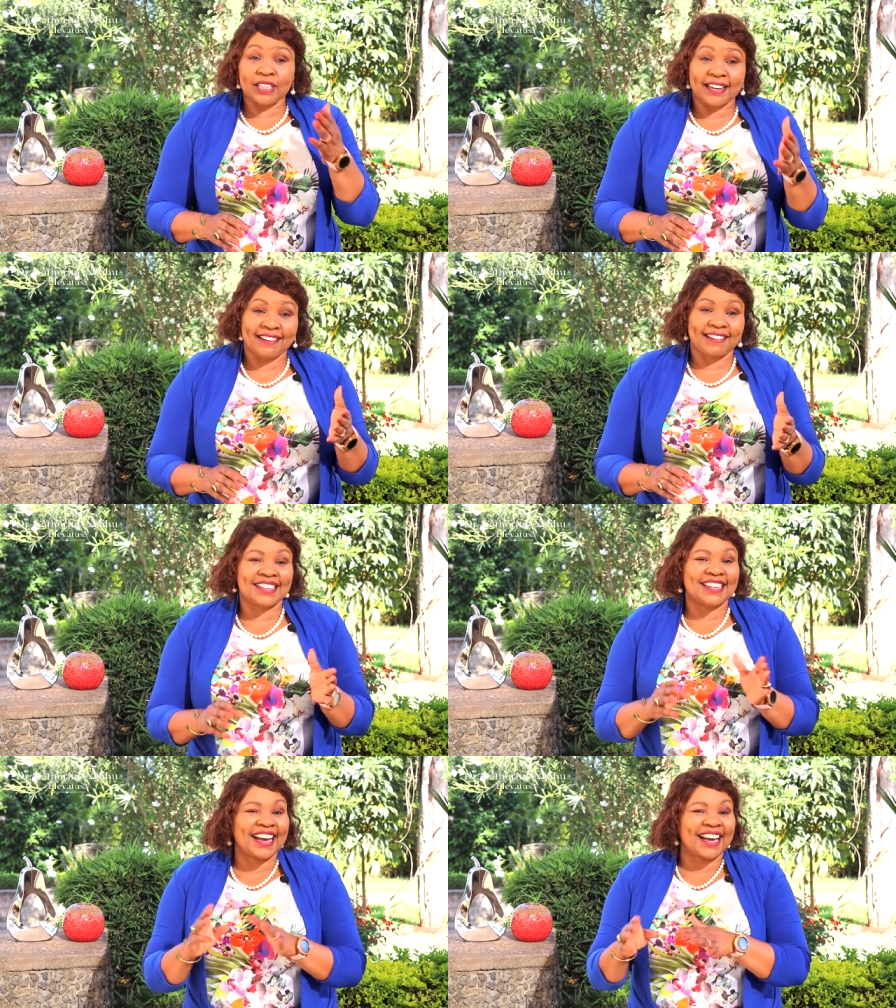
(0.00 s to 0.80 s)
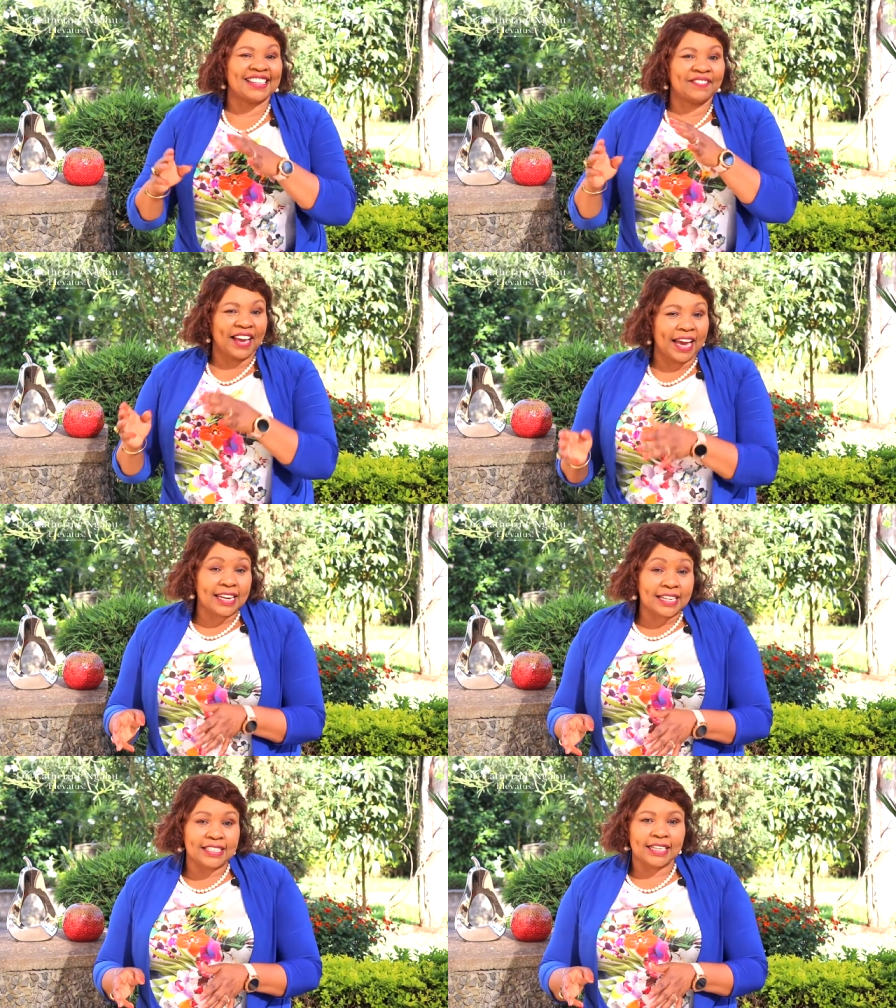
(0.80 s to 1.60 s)
generate negative
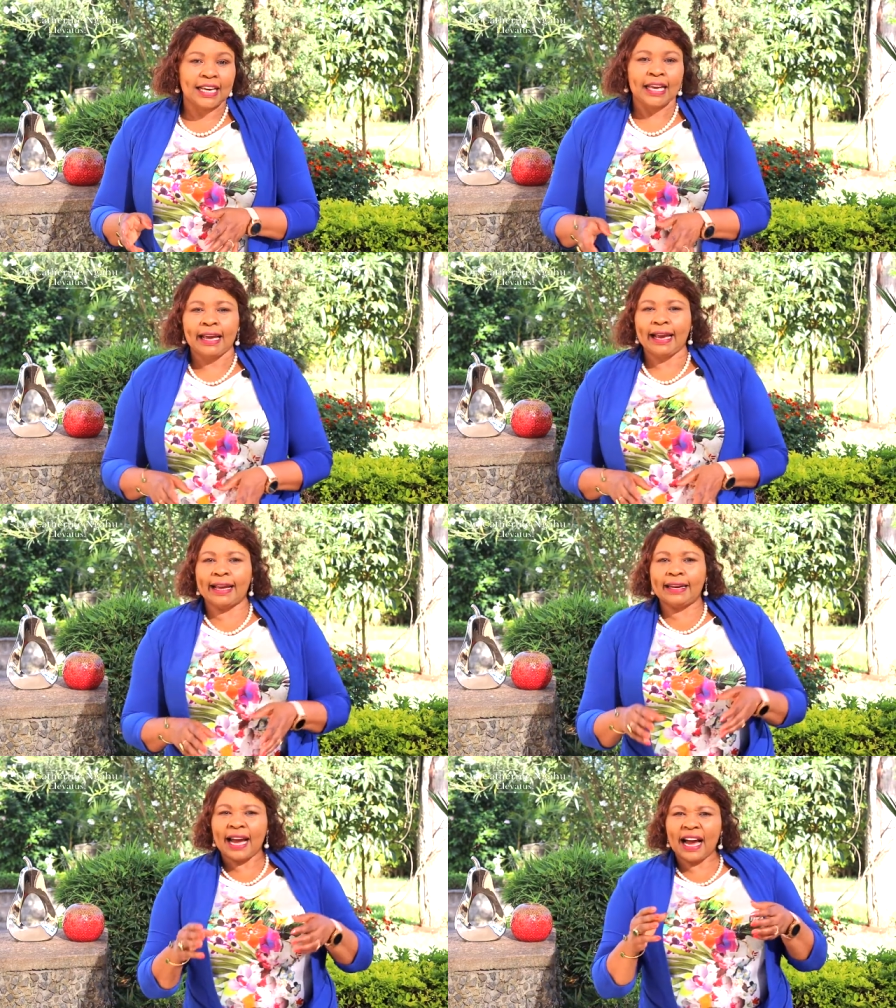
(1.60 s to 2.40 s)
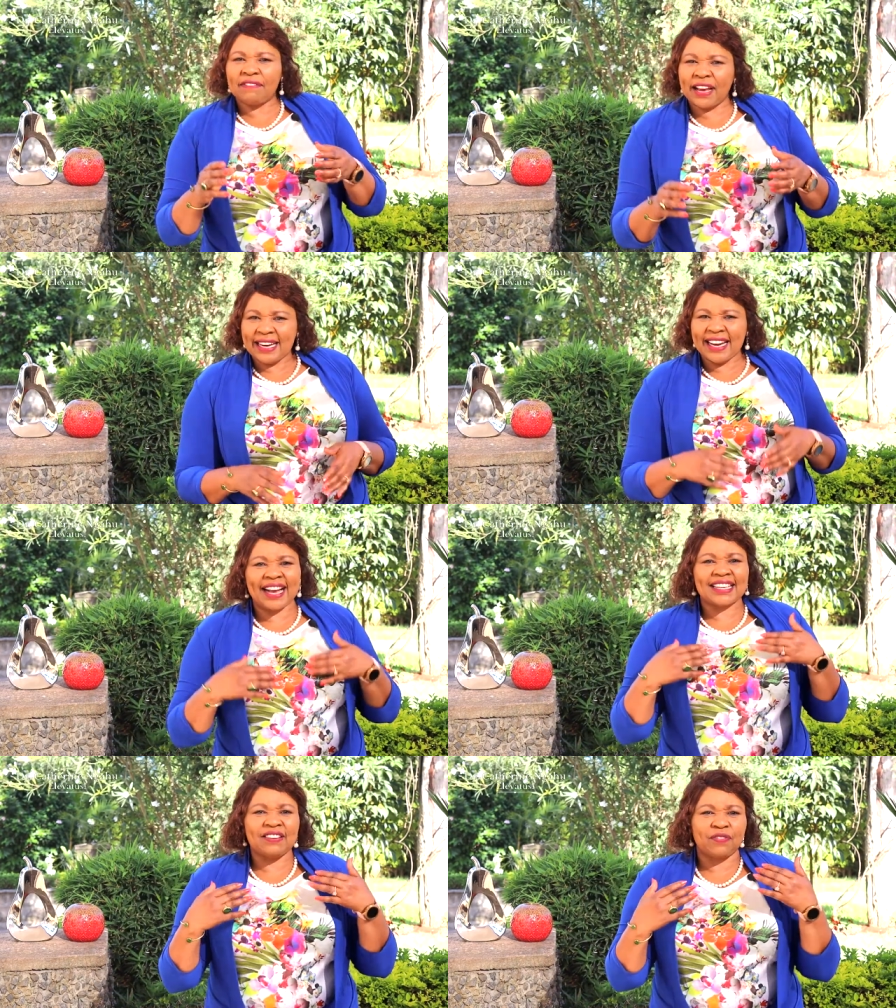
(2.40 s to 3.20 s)
energy and have
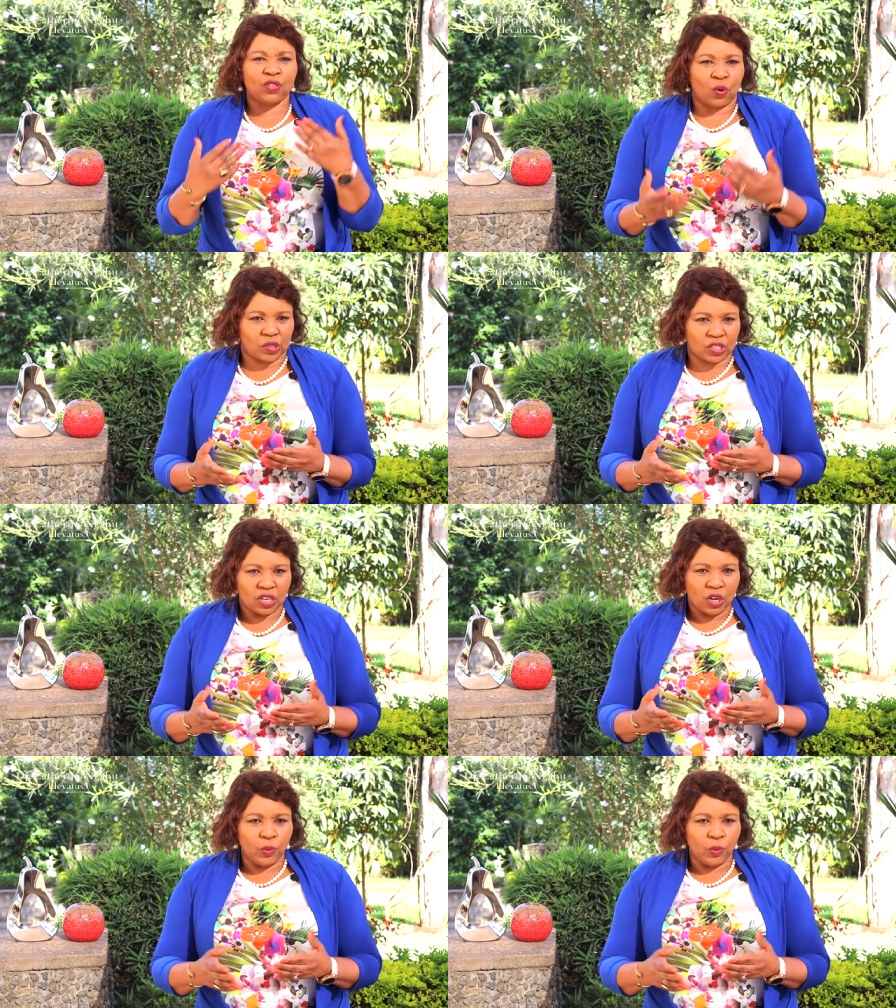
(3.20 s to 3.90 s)
negative thoughts,